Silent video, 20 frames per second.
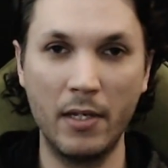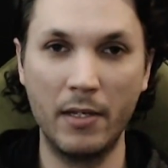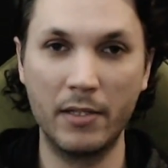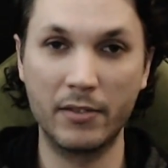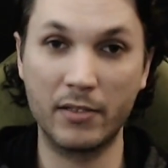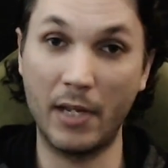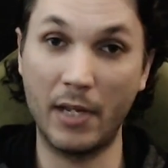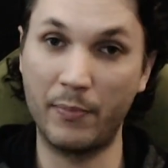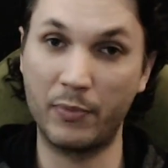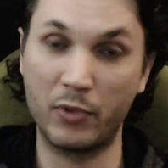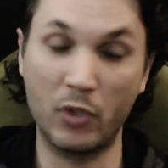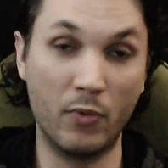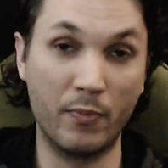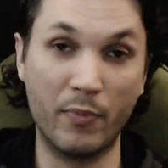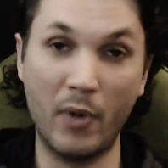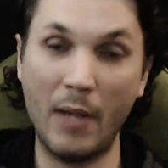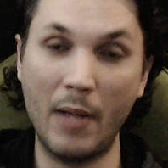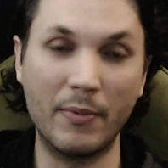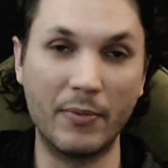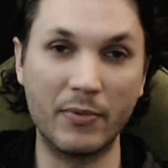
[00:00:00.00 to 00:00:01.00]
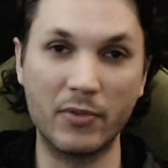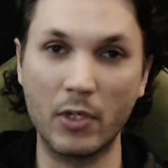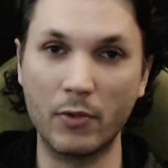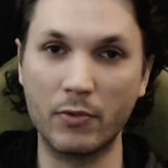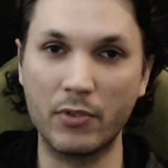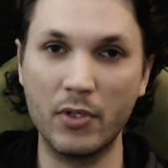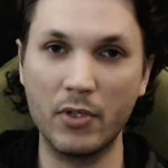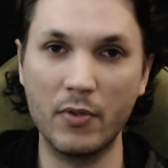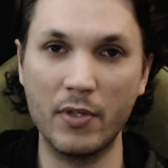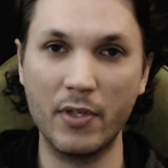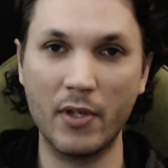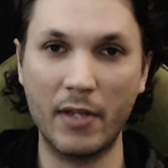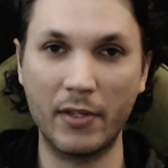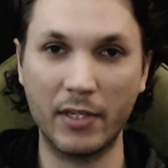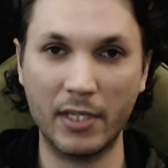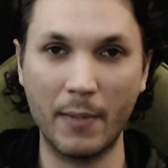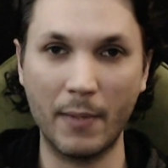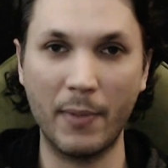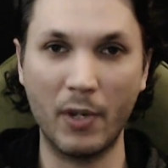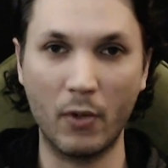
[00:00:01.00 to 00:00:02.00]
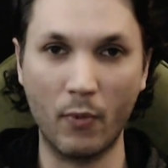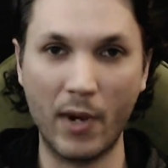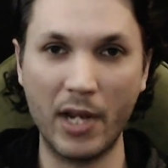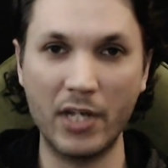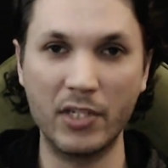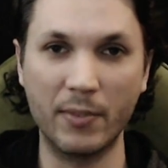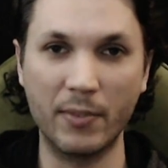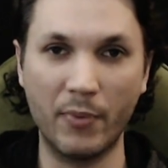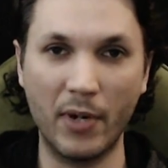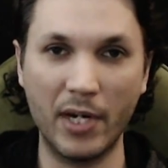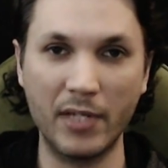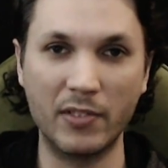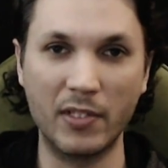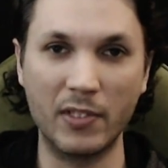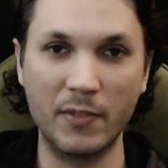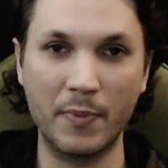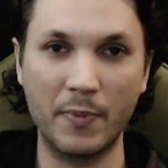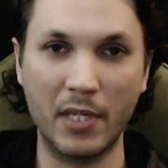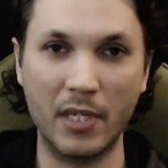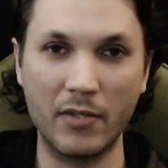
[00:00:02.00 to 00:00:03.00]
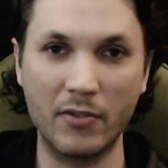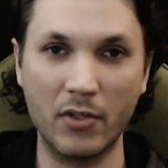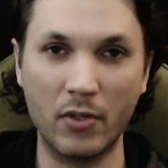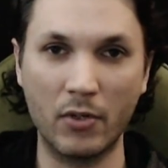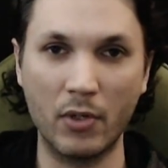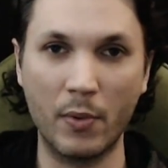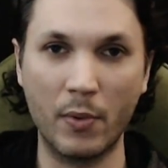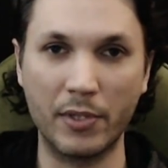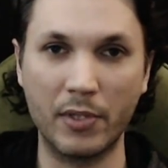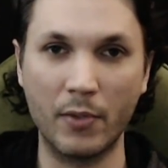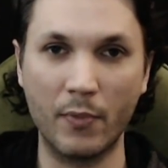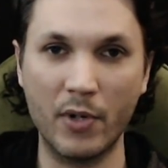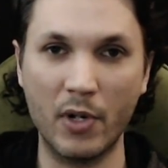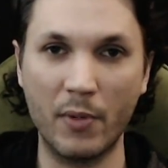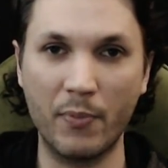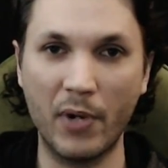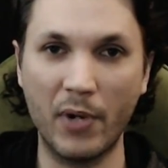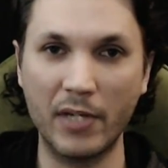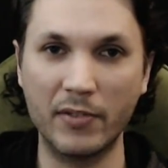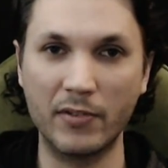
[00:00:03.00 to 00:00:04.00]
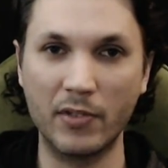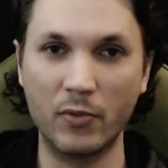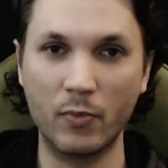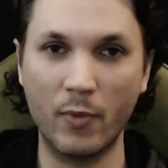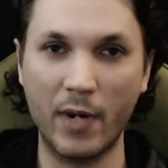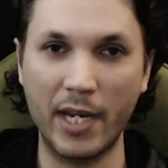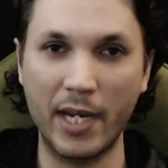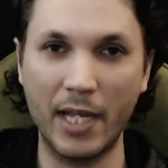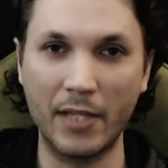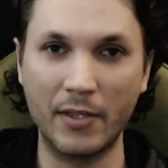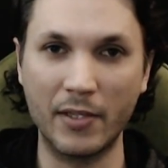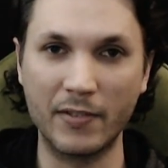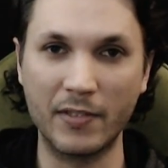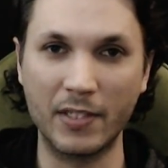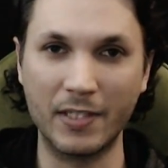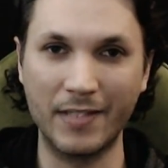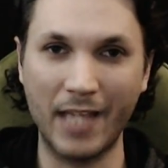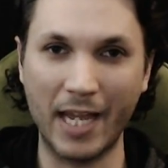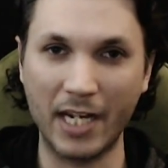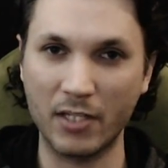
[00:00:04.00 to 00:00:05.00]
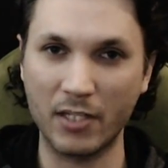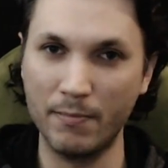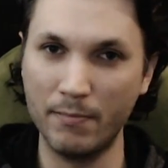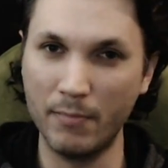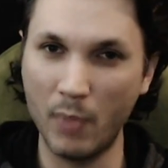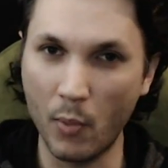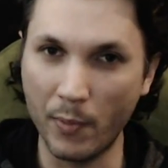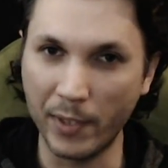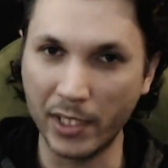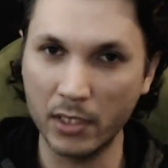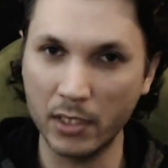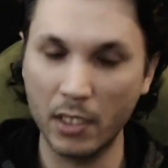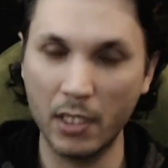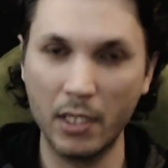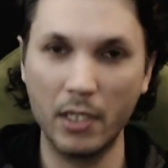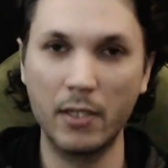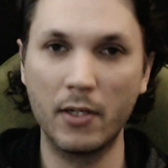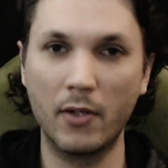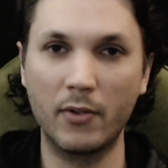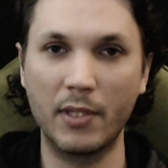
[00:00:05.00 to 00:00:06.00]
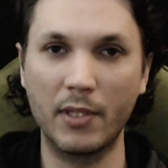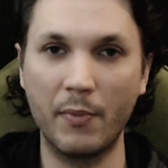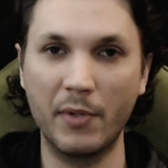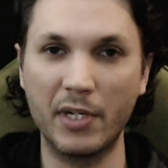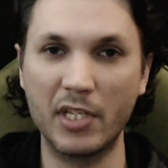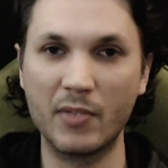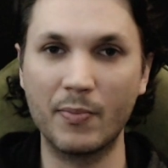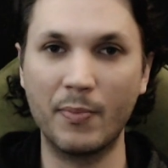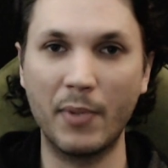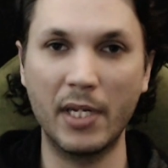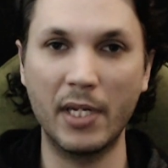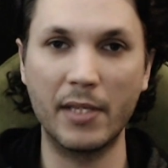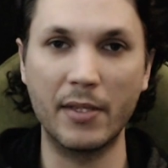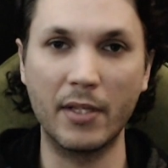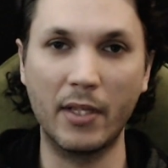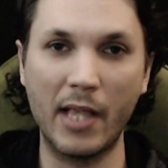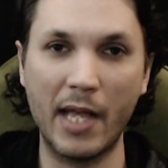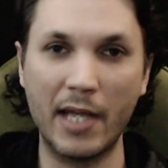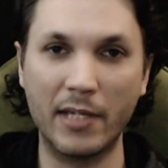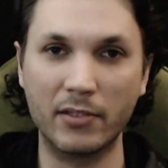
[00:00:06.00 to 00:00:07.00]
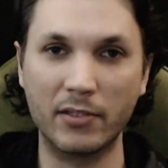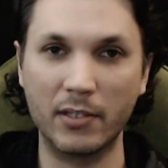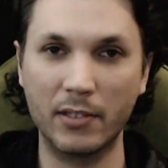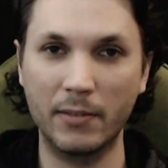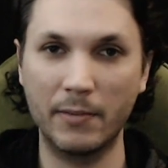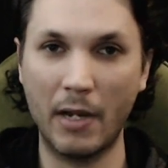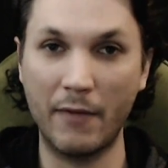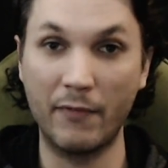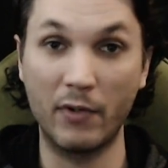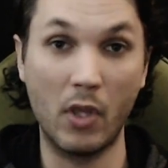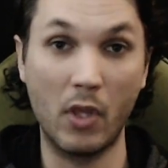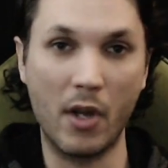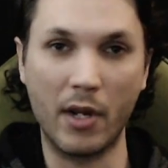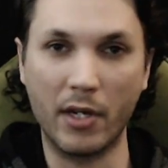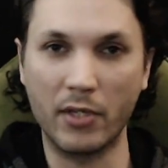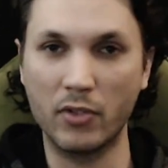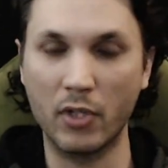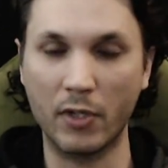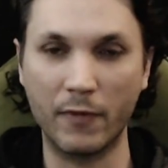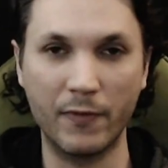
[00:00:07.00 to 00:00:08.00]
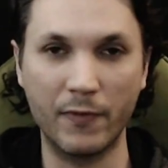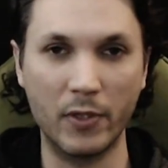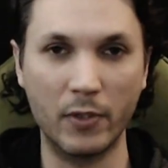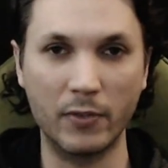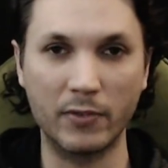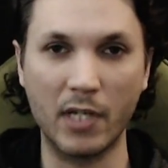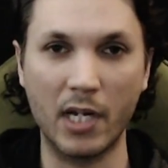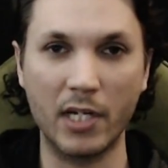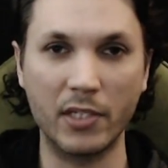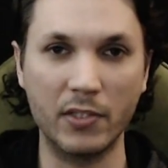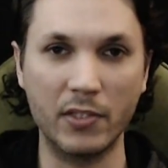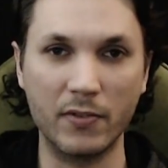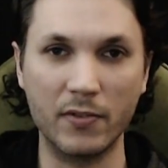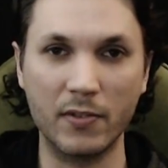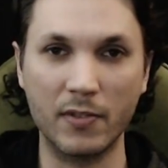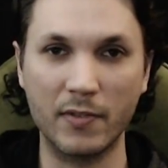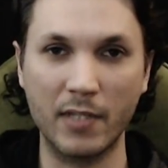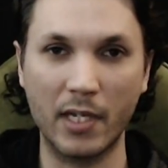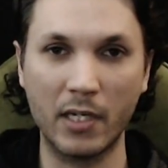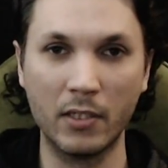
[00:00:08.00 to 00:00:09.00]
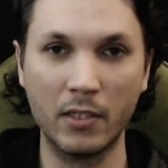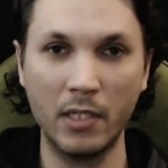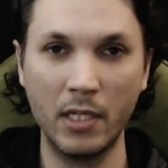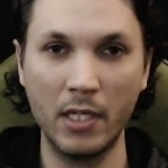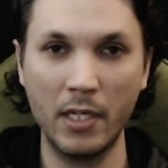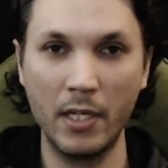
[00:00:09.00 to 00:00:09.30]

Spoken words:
It's got its own problems though too. You'll get a big range of prices because you don't know what the real price is right at this exact moment. Only what it's been in the last however long it took for those auctions to sell.